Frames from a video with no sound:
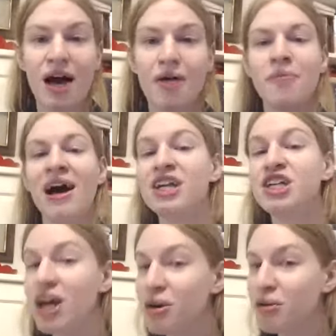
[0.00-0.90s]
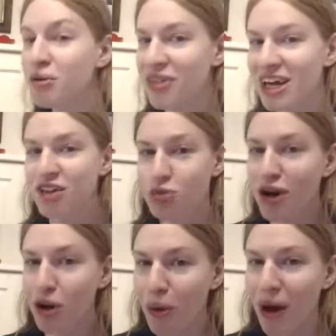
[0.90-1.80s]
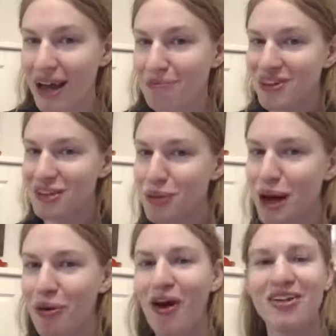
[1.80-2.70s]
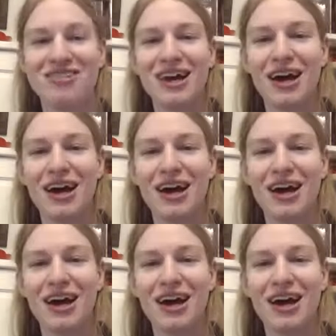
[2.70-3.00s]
my general thing is run away, is my policy.